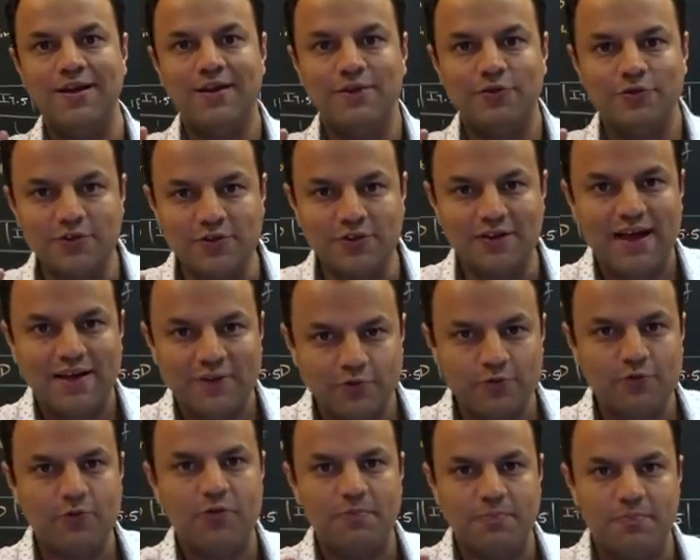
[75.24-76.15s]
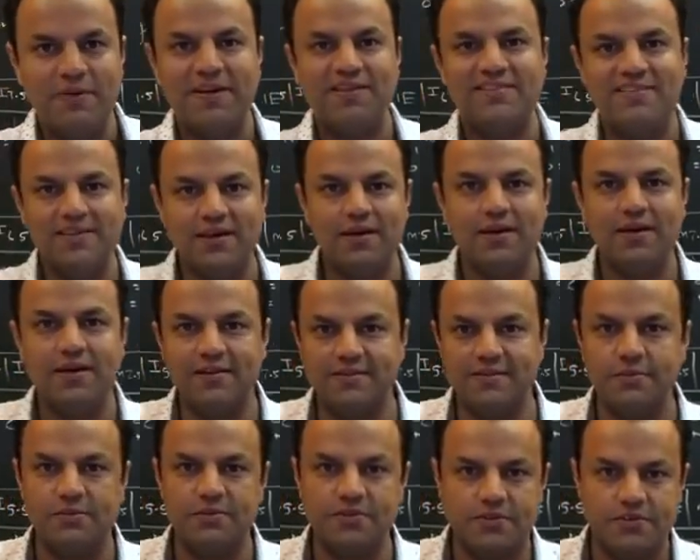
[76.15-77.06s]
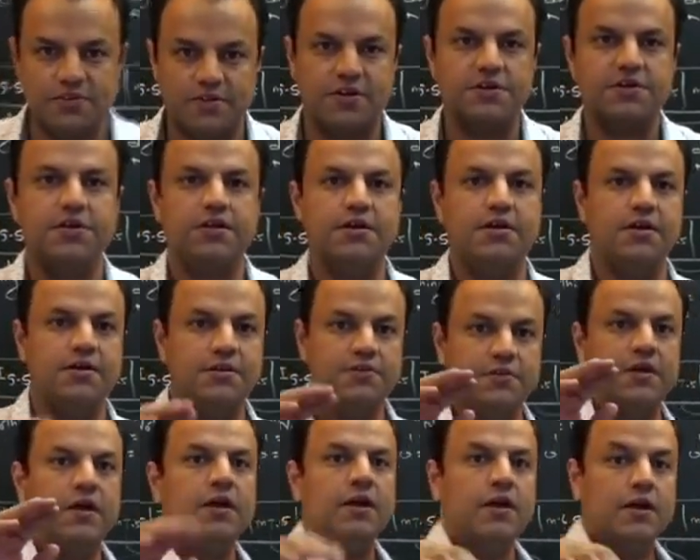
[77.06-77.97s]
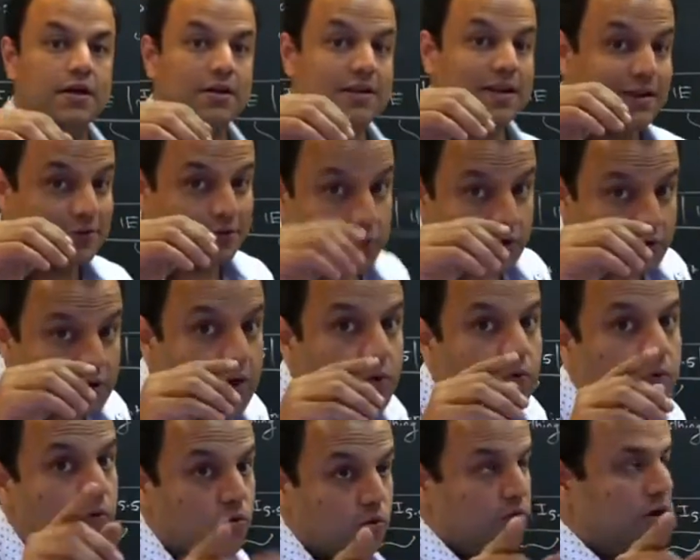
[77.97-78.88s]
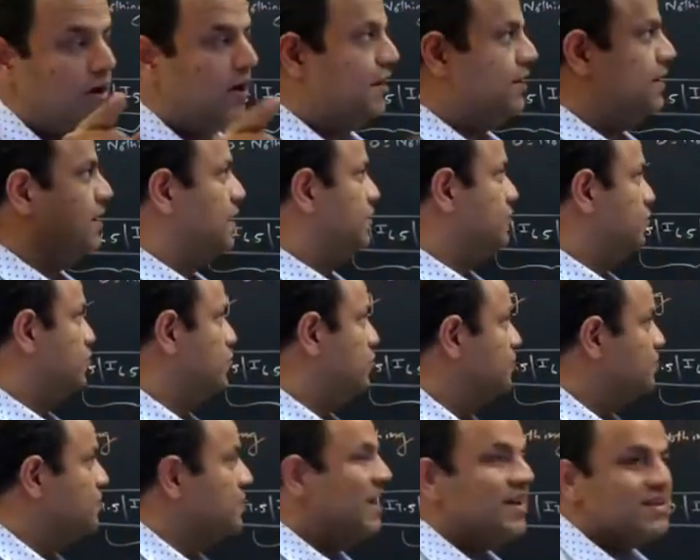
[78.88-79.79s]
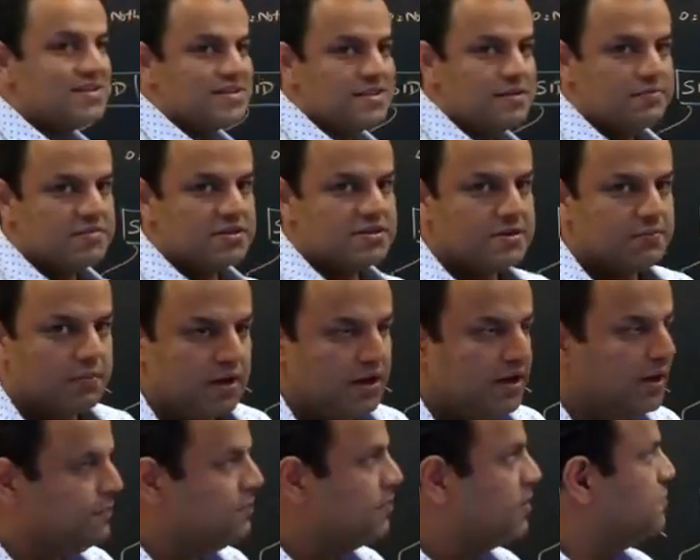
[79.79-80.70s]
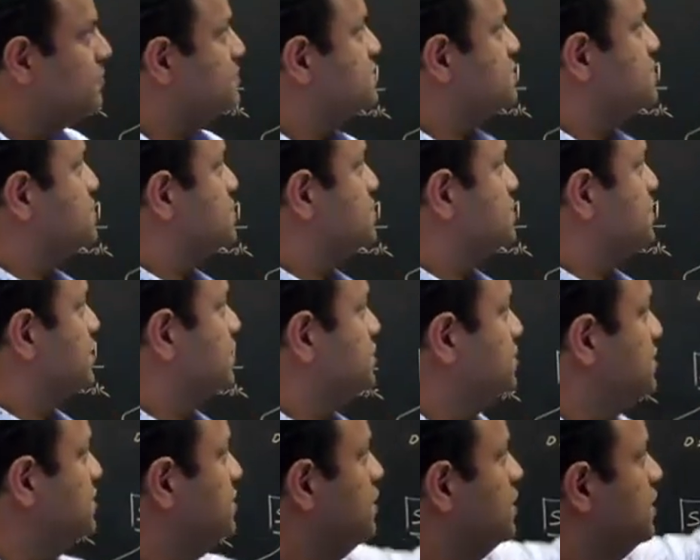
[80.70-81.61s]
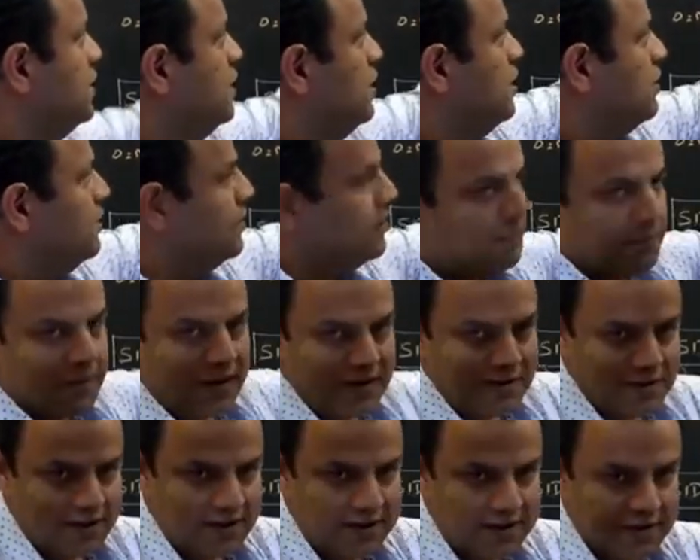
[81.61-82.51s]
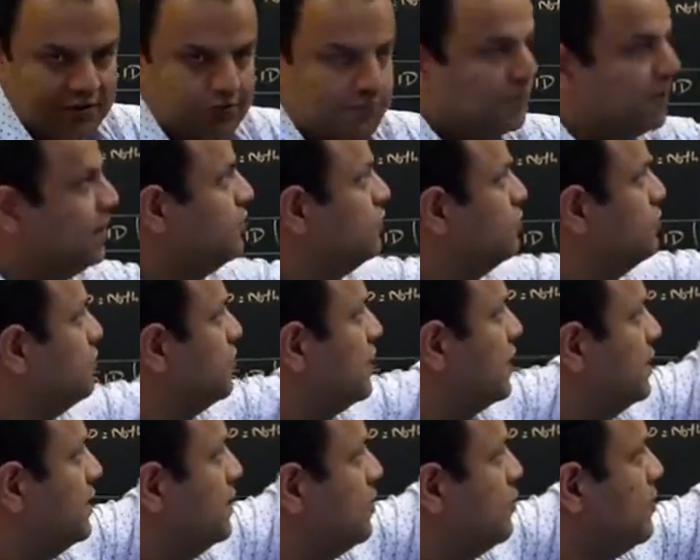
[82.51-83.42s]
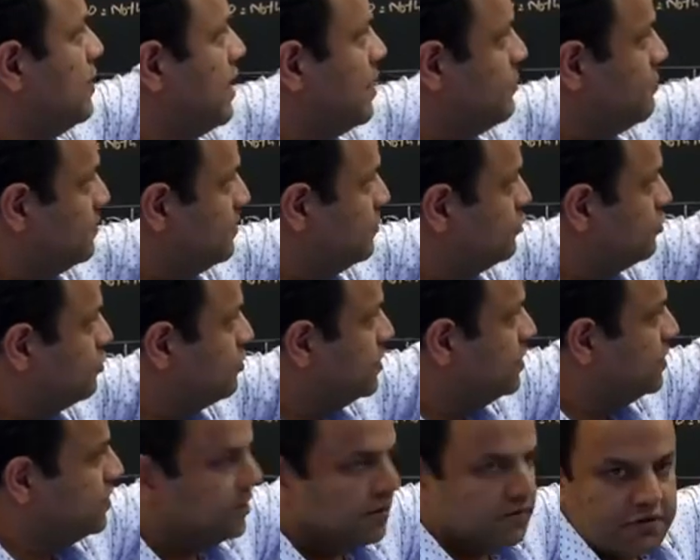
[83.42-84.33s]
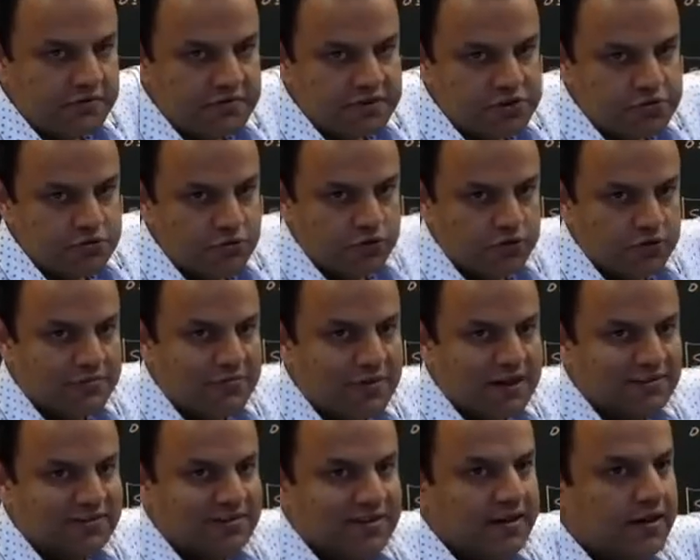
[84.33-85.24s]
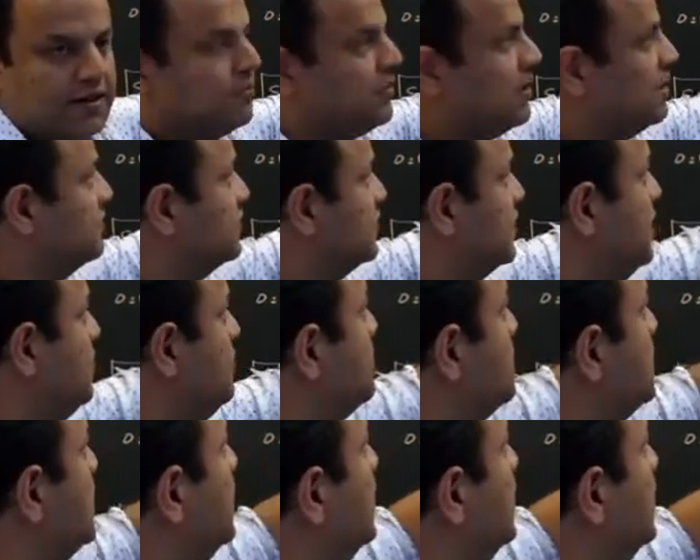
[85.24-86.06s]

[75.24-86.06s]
So that's what basically sim instruction does. Now that's not the only thing though. Sim is a multi-purpose instruction. The part that I explained to you right now happens over here, where we choose the masking and masking.